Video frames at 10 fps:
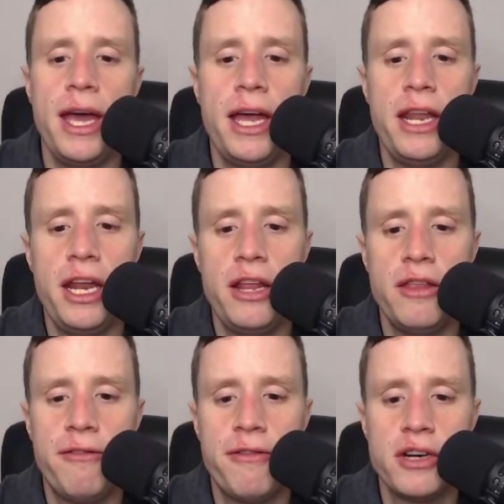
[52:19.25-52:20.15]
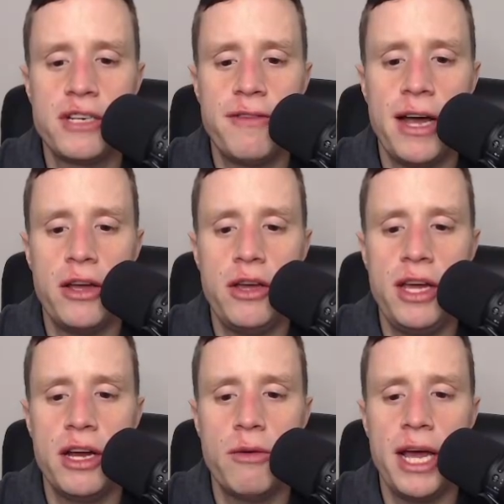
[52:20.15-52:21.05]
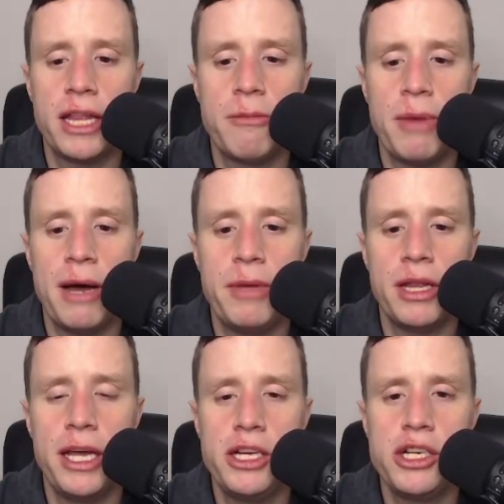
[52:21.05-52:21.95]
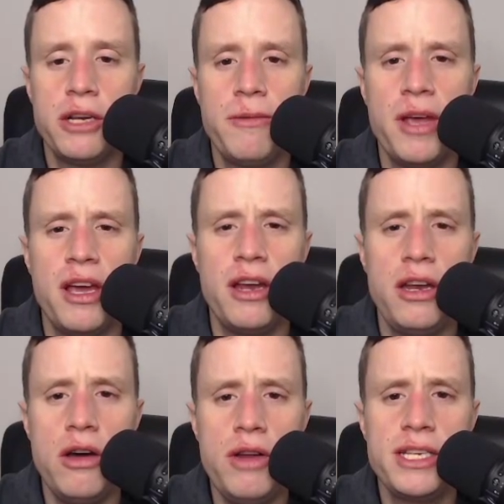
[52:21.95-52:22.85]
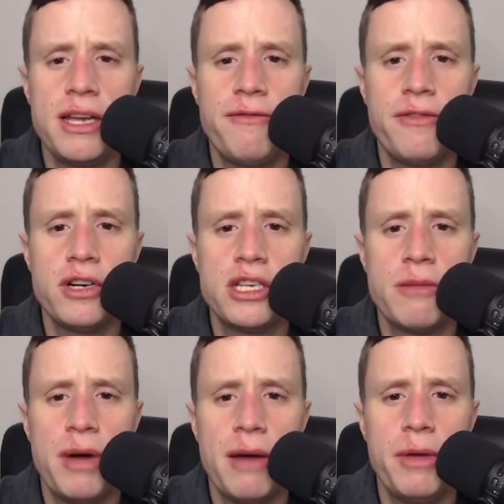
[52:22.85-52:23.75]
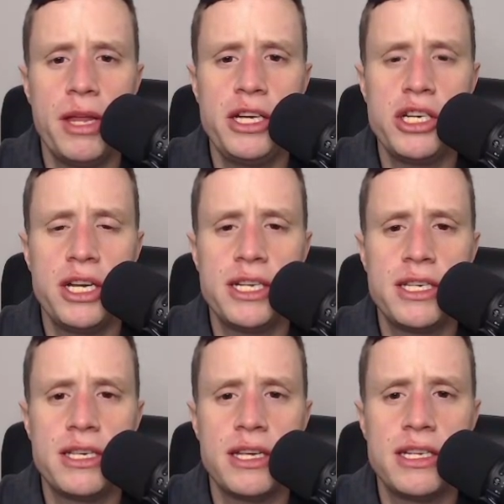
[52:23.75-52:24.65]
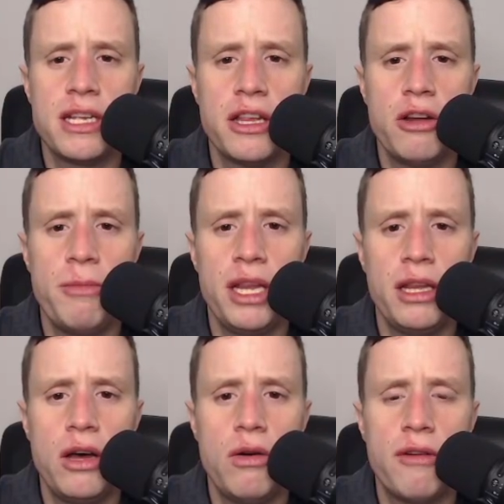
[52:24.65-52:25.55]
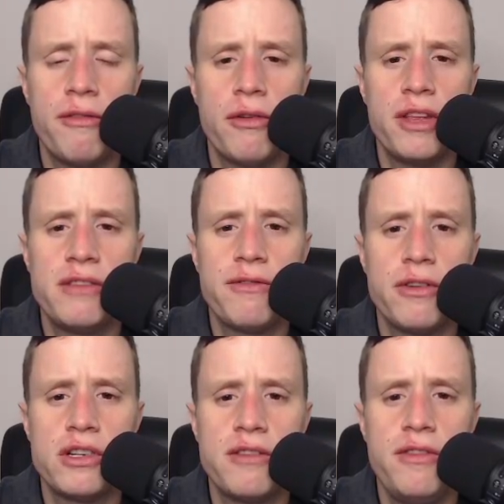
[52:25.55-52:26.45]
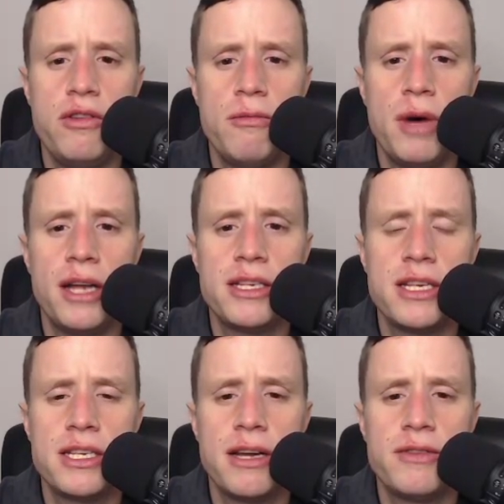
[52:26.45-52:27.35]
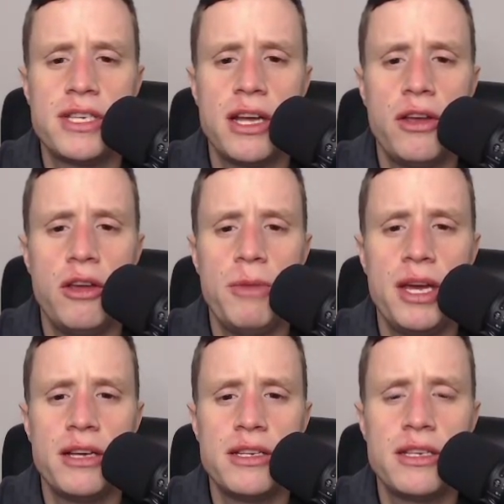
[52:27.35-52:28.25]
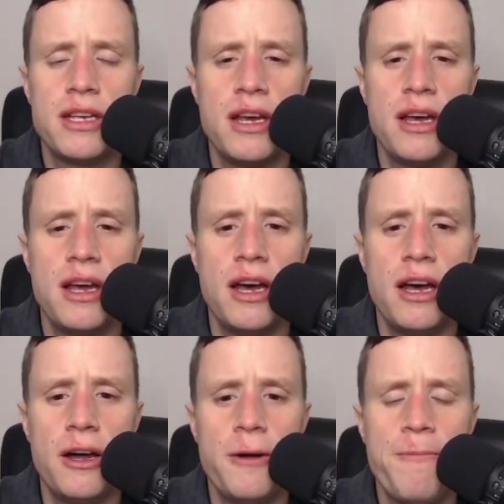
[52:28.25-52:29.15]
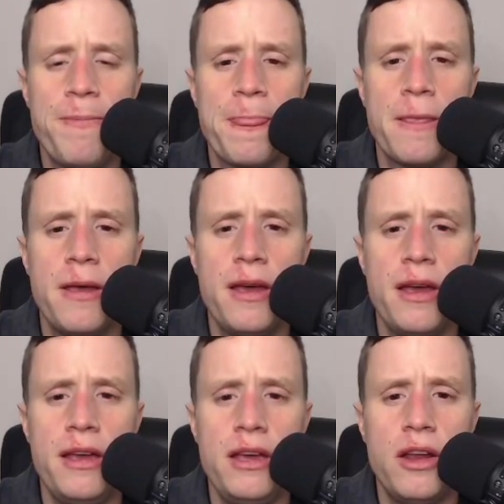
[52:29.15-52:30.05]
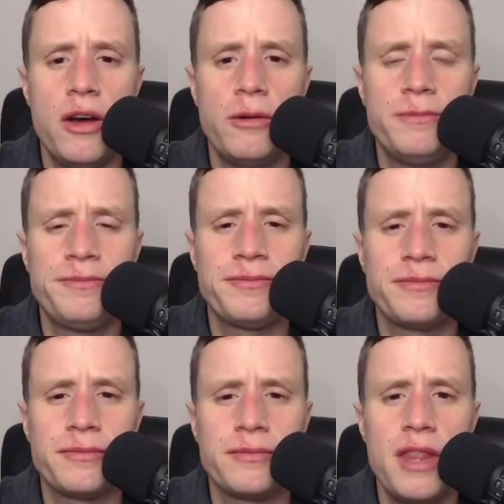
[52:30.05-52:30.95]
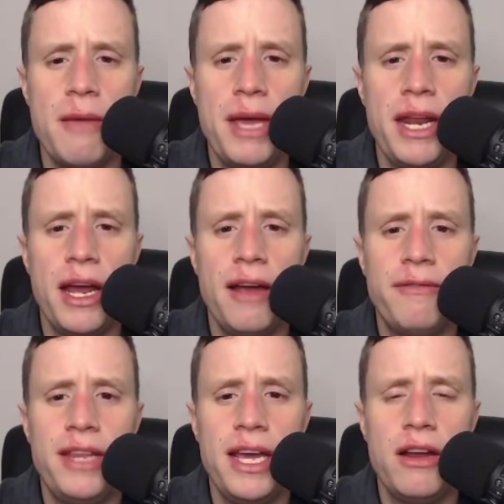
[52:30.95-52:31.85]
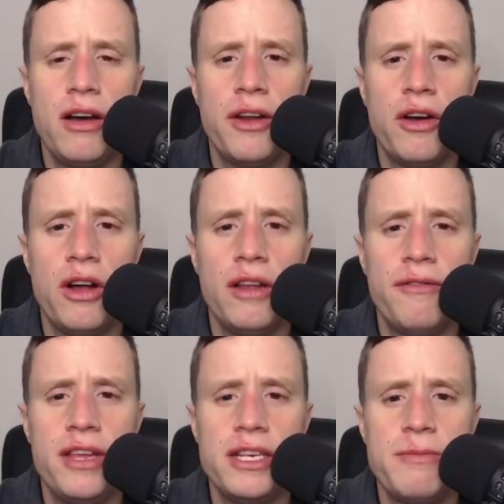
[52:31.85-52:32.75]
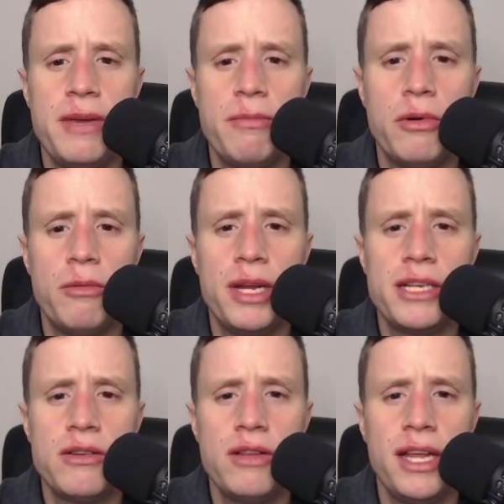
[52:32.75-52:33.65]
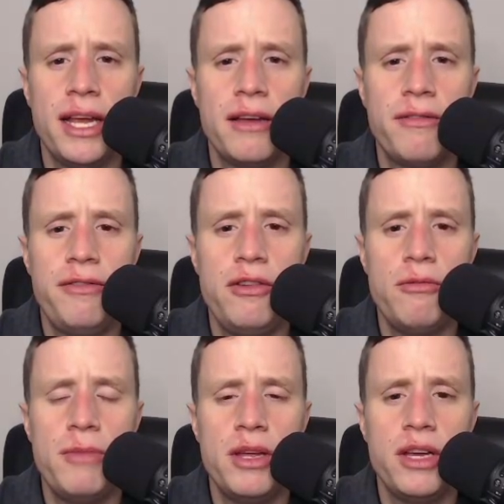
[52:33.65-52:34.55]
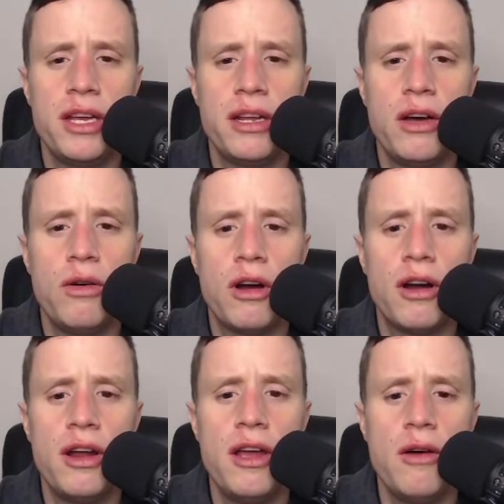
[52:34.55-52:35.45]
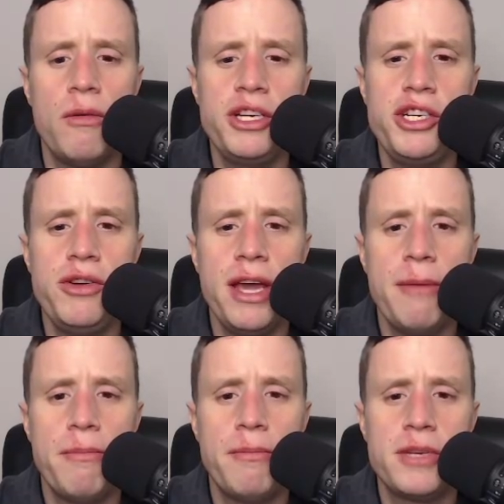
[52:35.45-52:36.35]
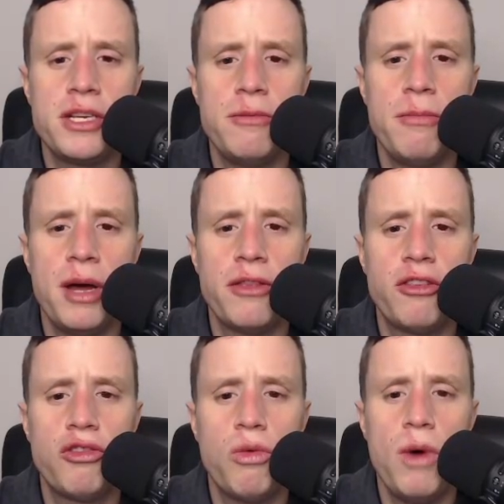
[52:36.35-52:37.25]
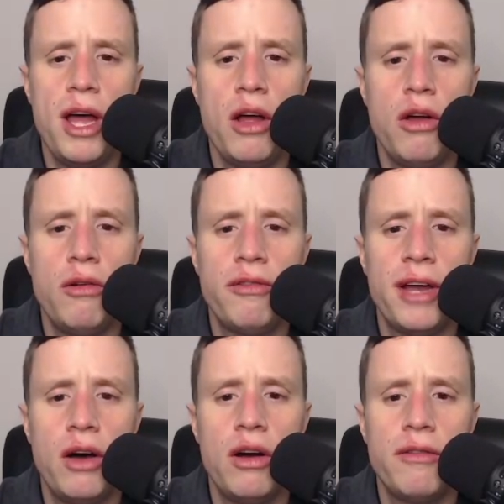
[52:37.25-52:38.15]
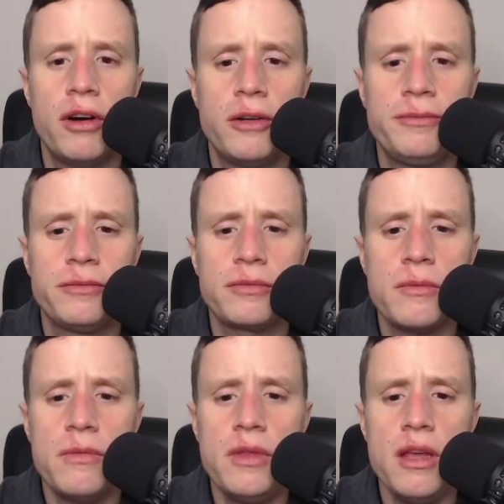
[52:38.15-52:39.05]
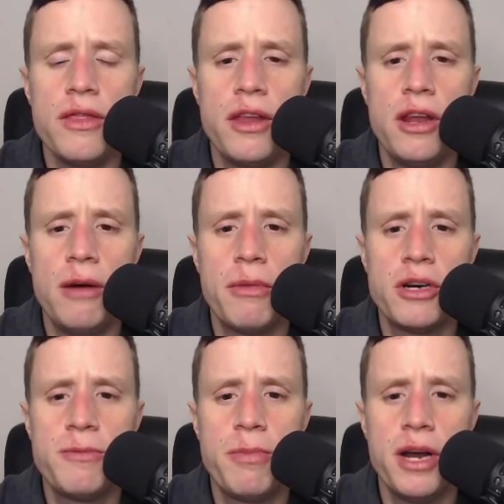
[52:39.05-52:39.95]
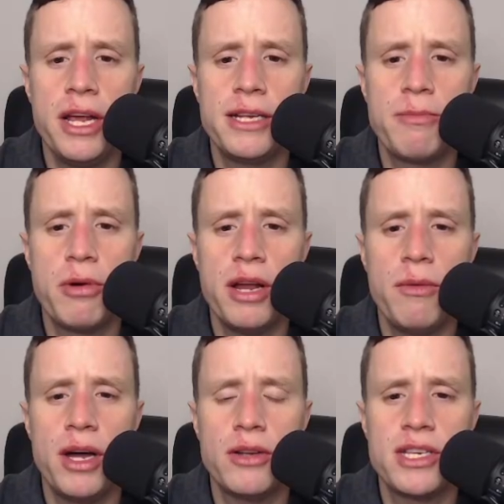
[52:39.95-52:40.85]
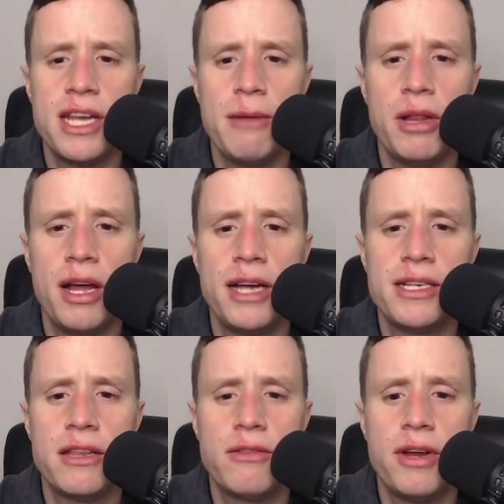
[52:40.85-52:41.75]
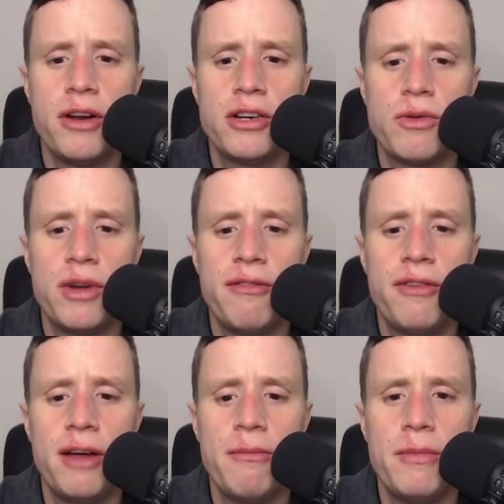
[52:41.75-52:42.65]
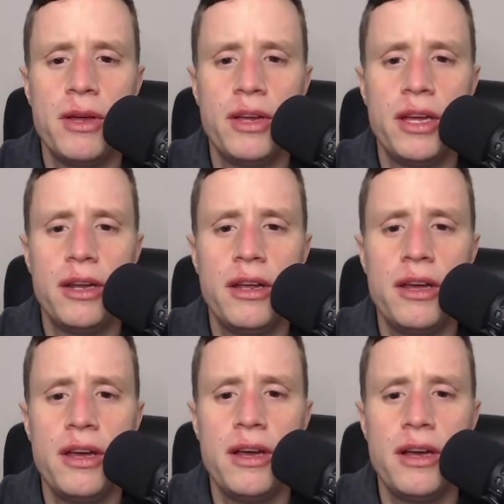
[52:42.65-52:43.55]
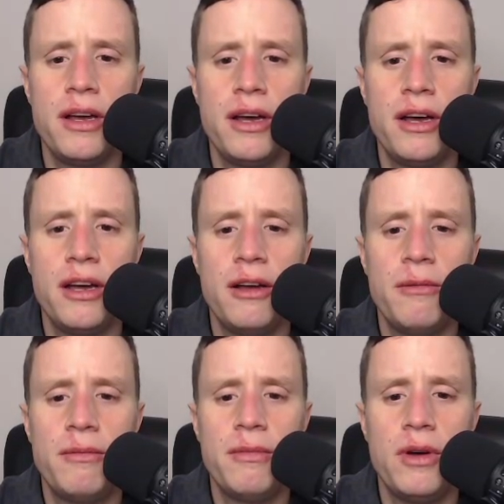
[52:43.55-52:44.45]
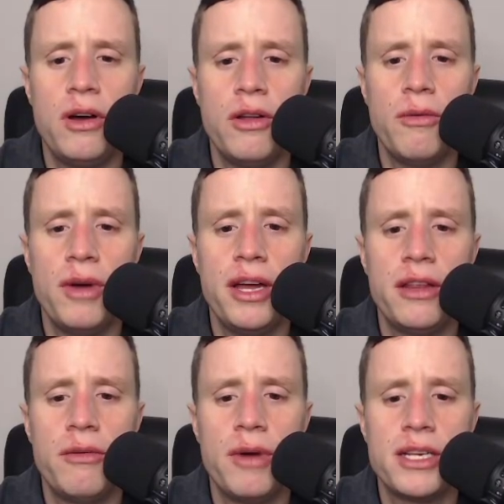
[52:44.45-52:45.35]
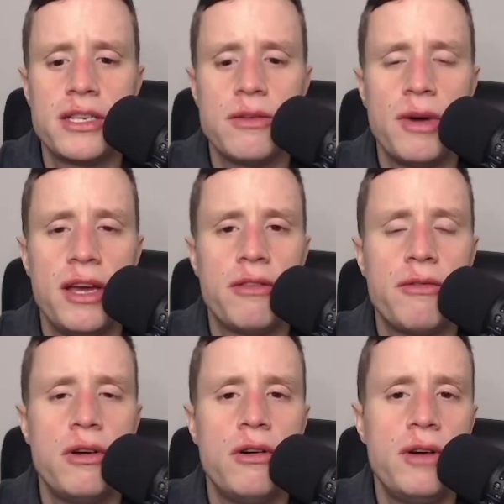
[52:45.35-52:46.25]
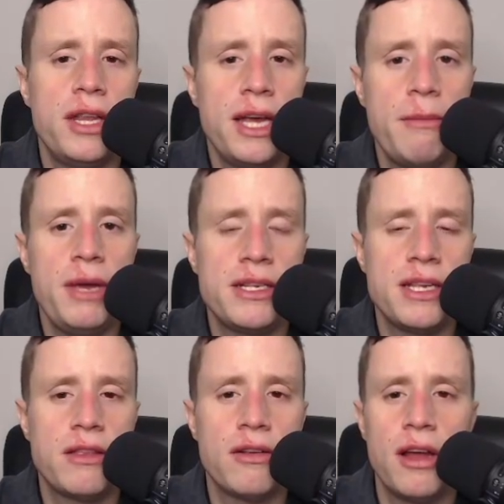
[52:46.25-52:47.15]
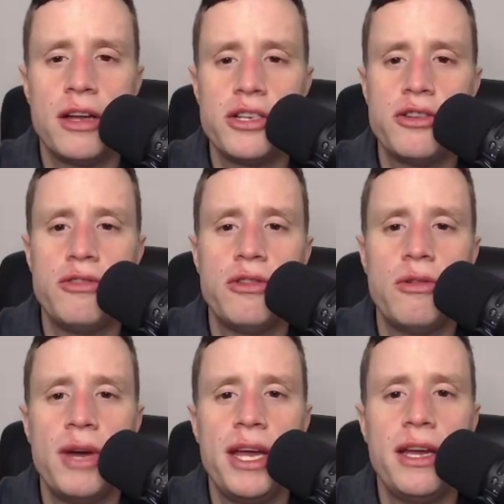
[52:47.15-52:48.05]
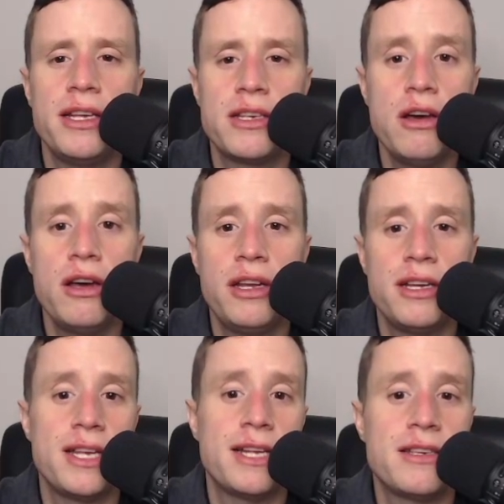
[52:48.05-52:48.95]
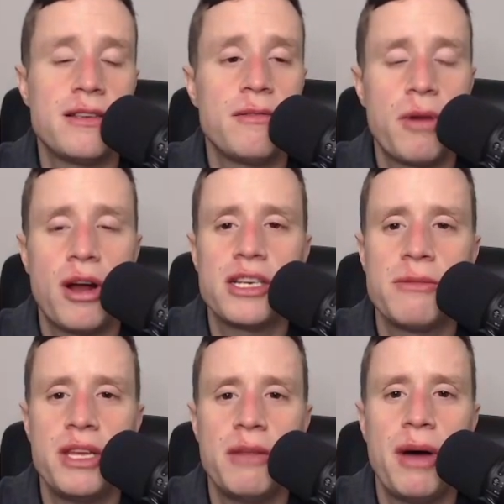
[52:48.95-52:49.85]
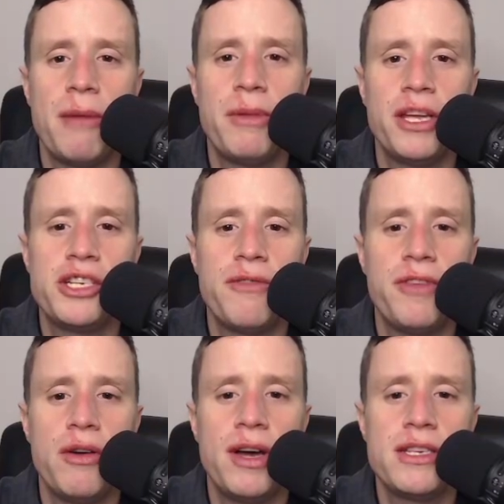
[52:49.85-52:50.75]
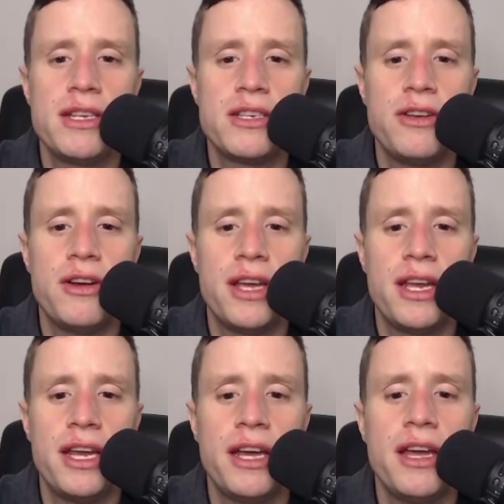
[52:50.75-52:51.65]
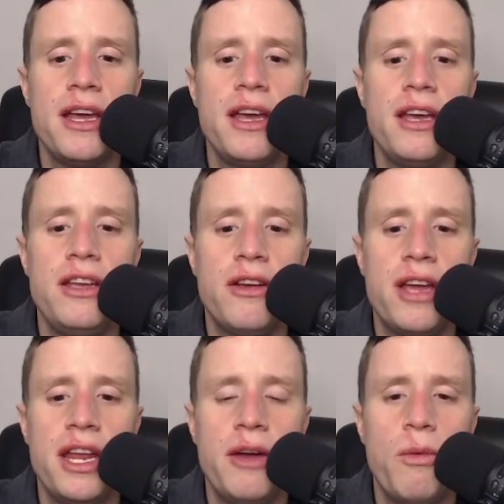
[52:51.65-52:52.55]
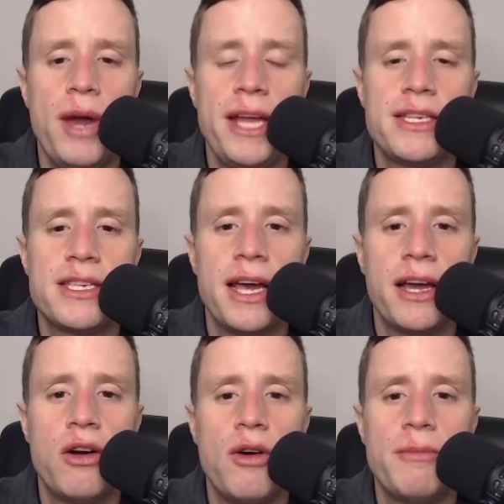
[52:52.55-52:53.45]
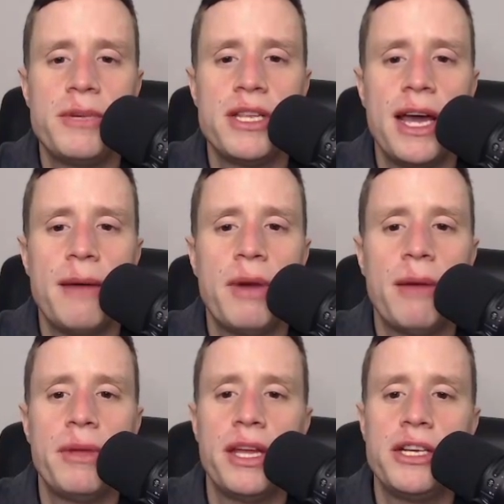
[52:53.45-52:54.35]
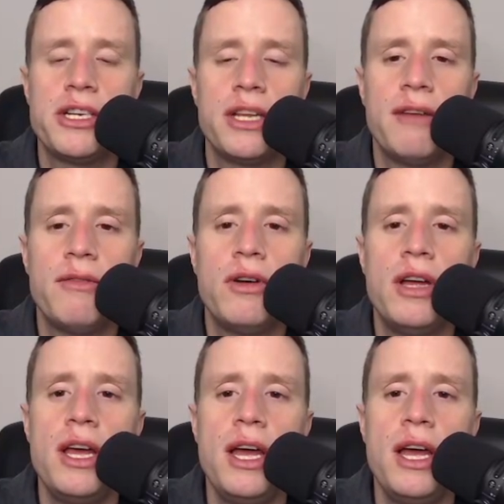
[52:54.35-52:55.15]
And then in the first value here, we got the population. Notice at first the population is a little bit lower for these first few months. This I was telling you because, you know, they may not have data on all of these people, but it's only like a few million lower. Once you get to month 12, however, the number is pretty well stabilized at 325 million all the rest of the way through, and that means that their longitudinal weight is good because that's approximately the population of the U.S. and so you're getting weights that go up to that population level.